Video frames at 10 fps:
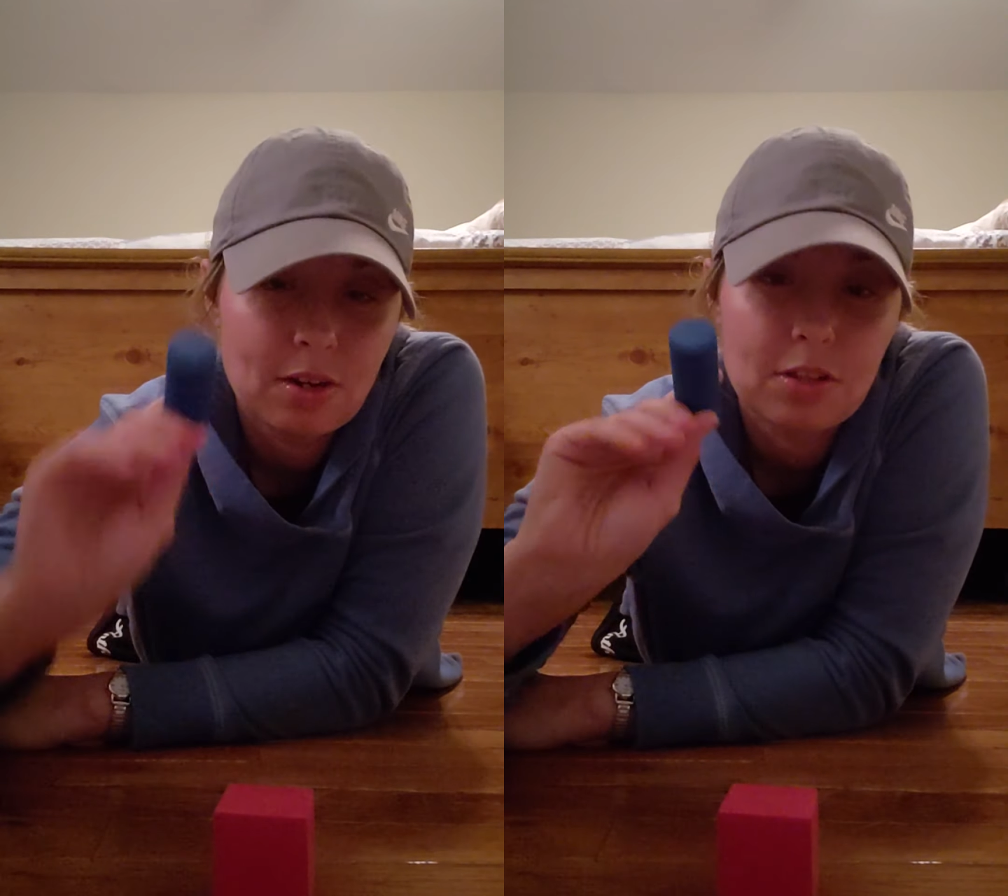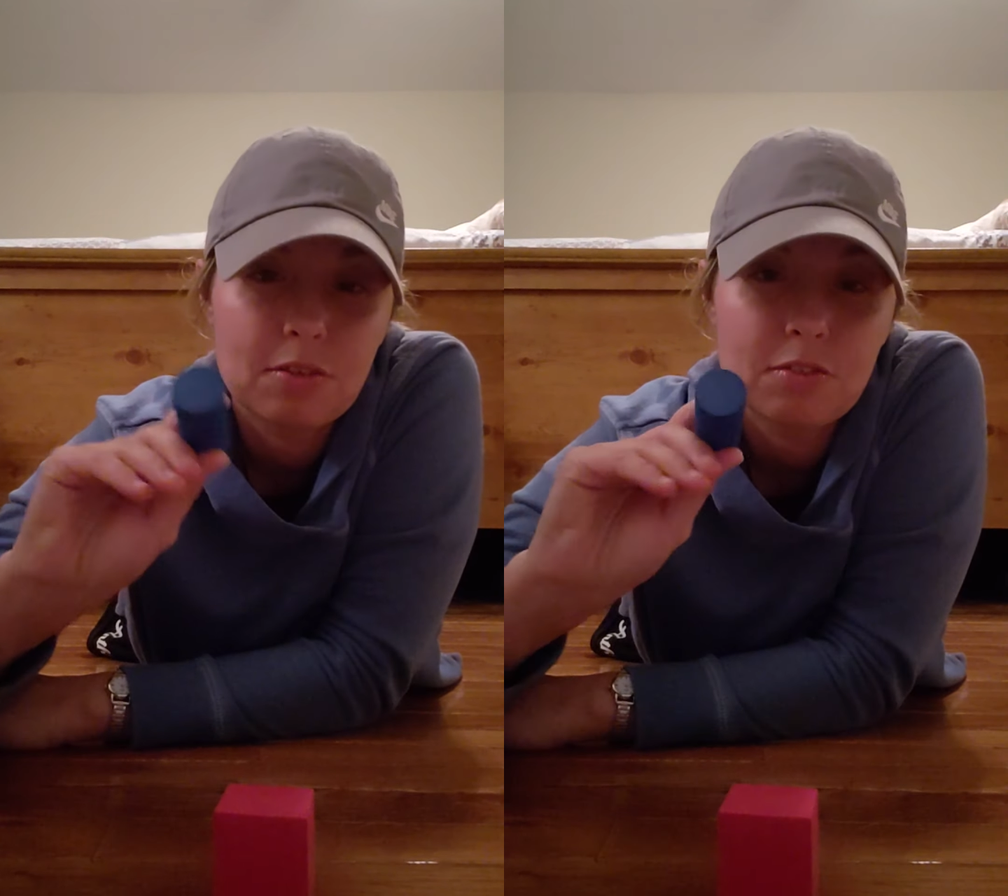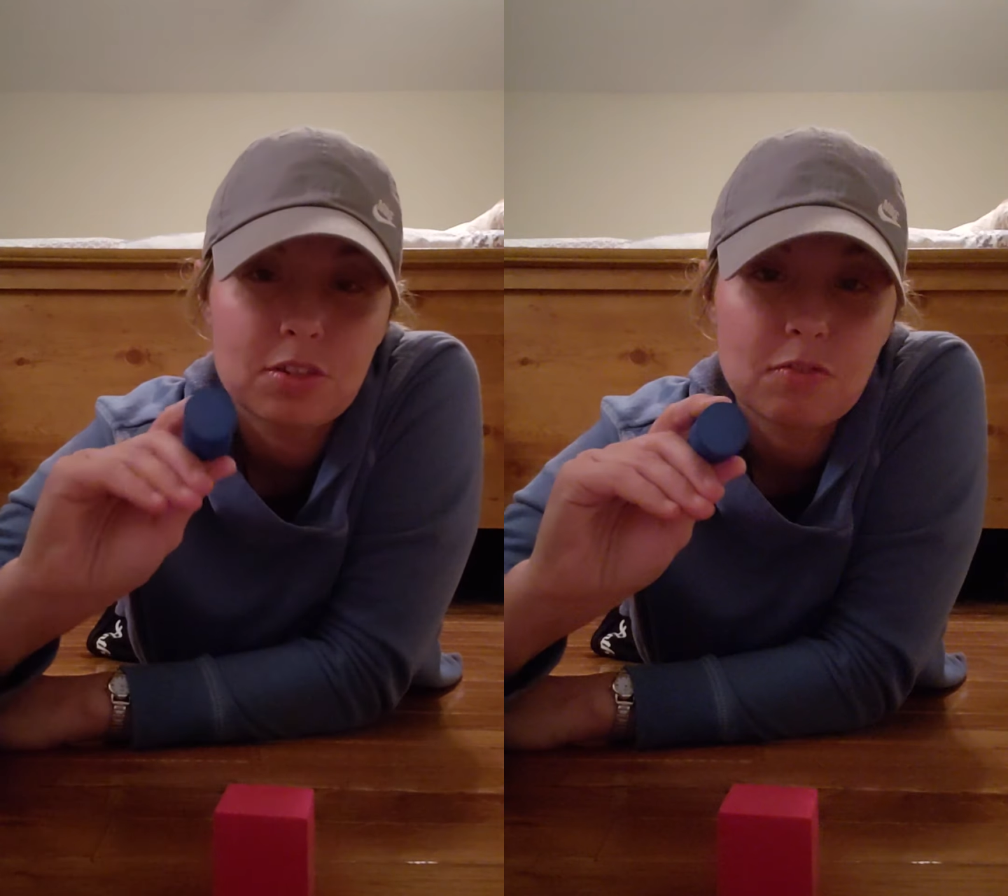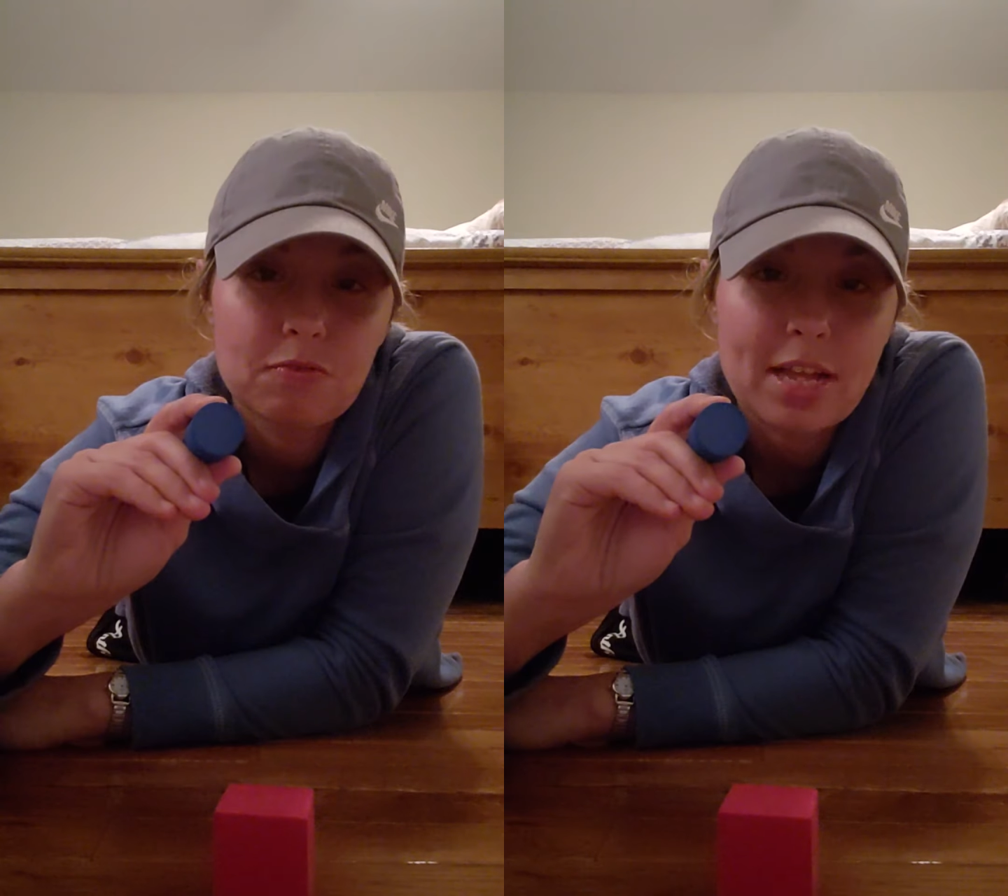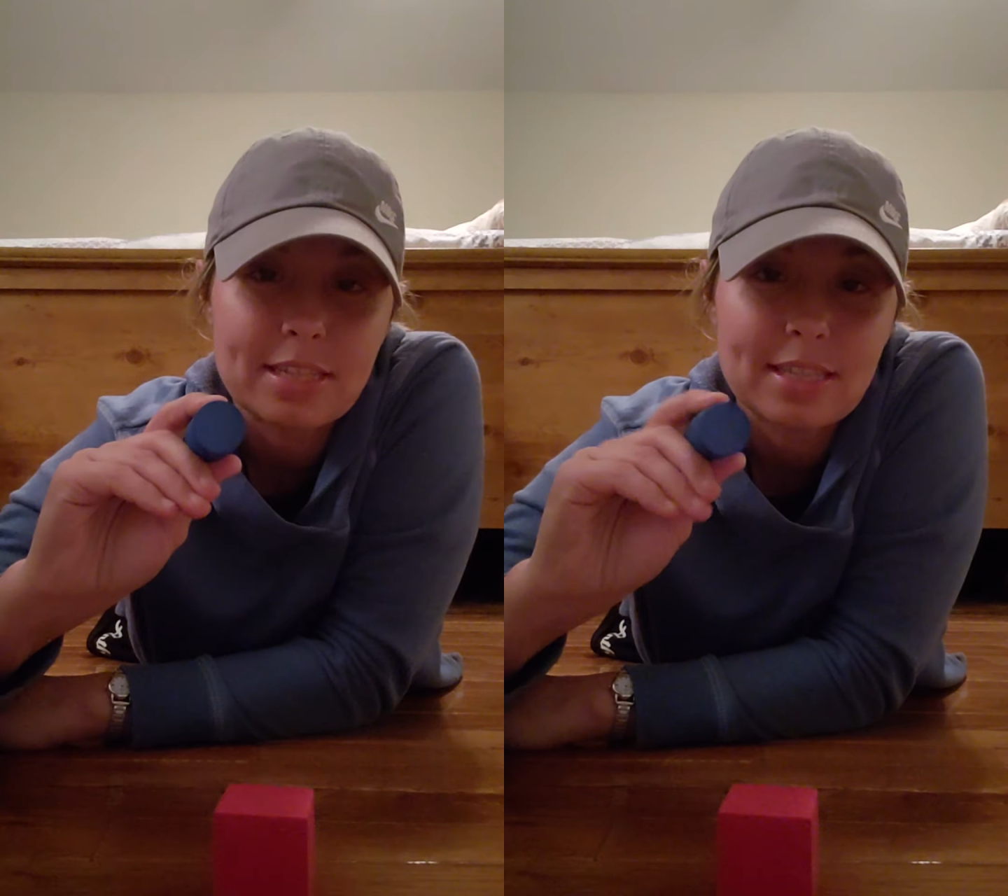the two
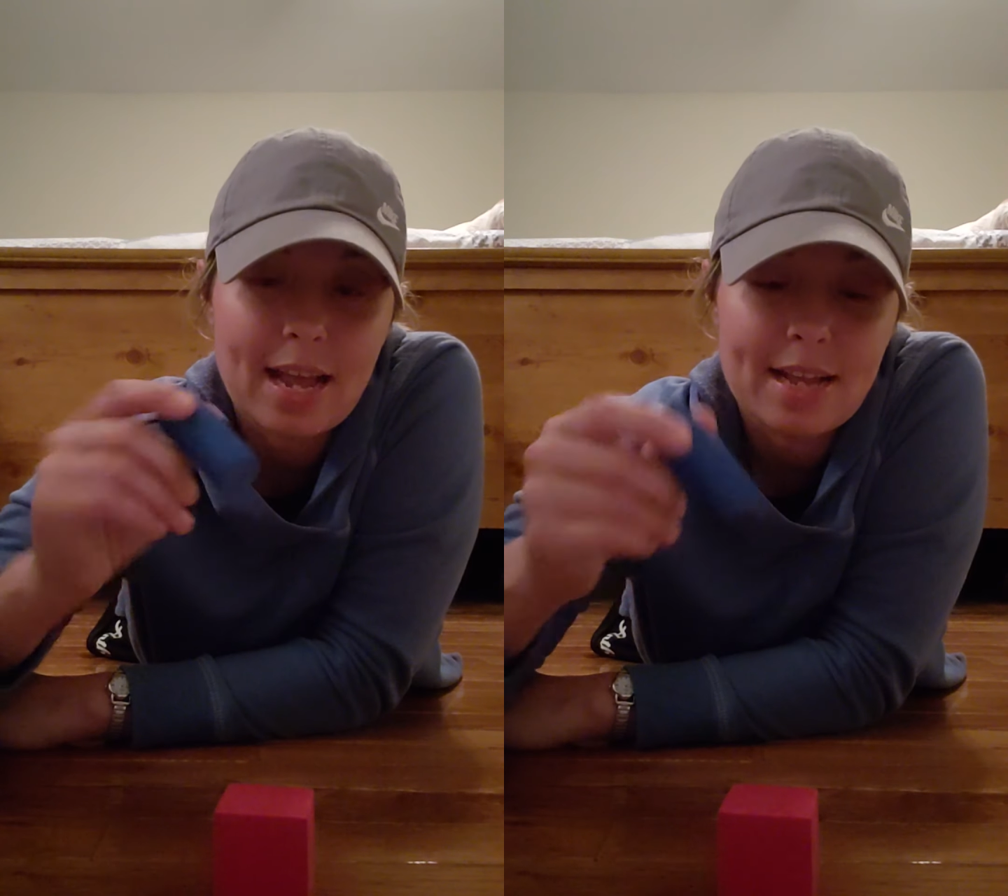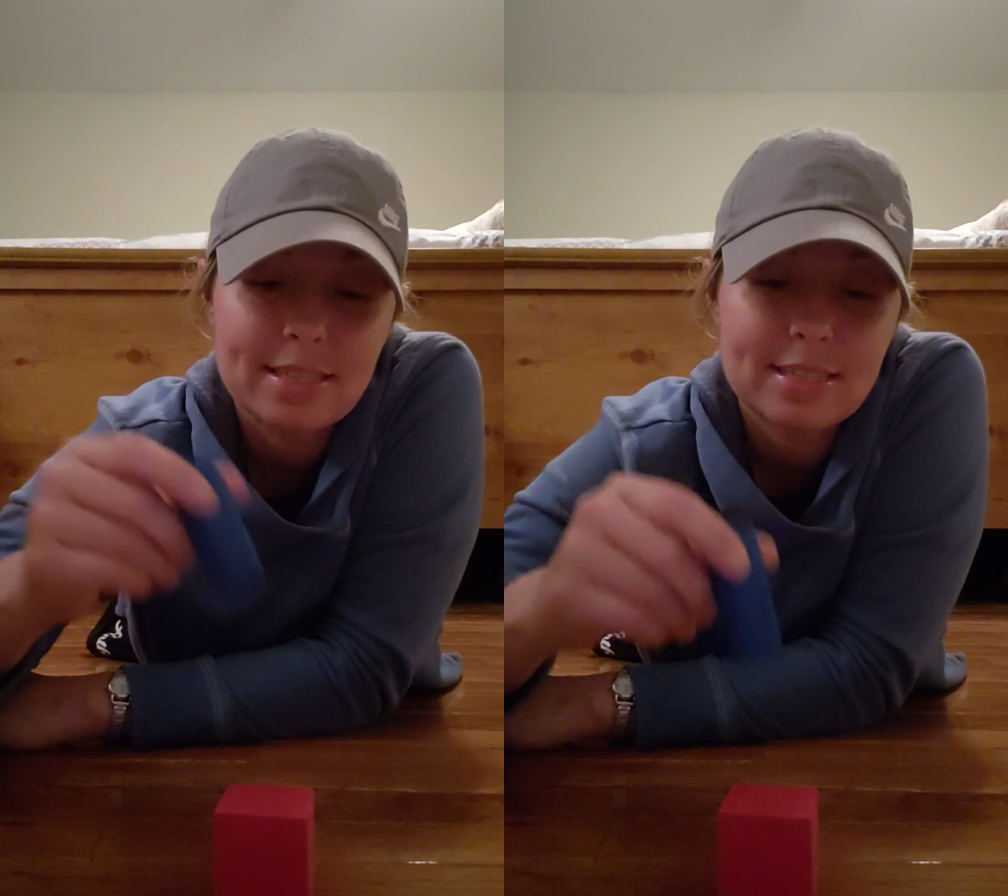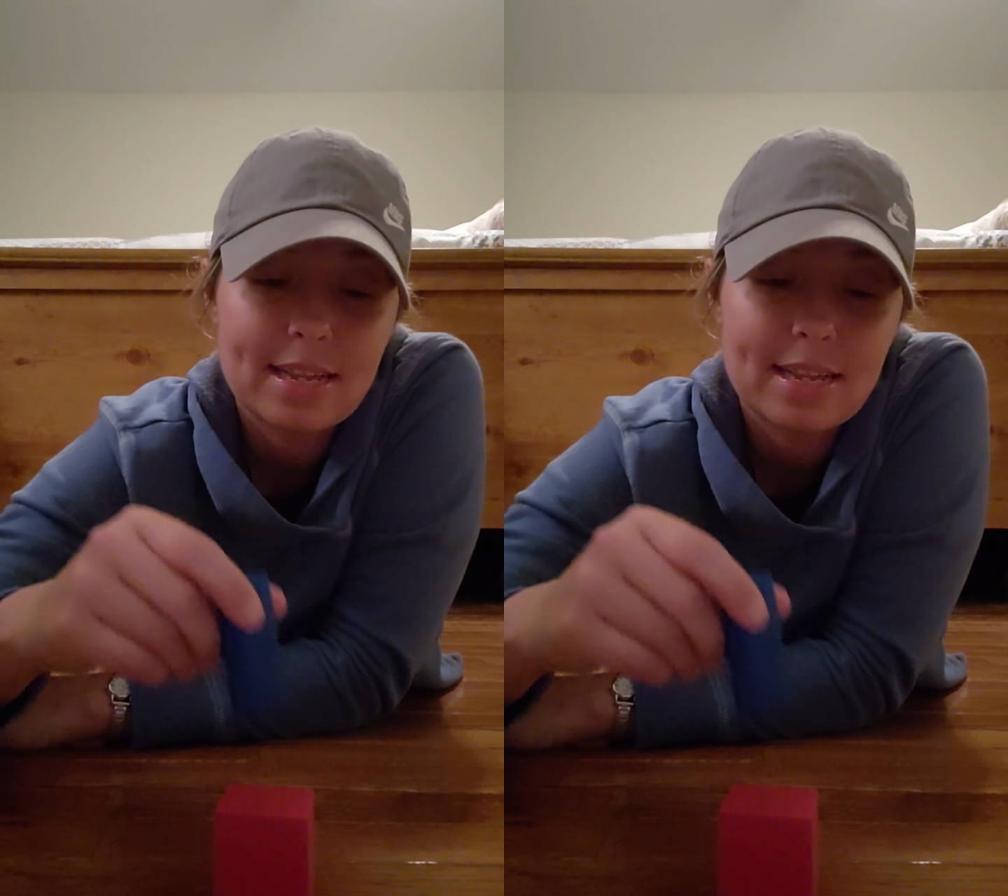flat sides,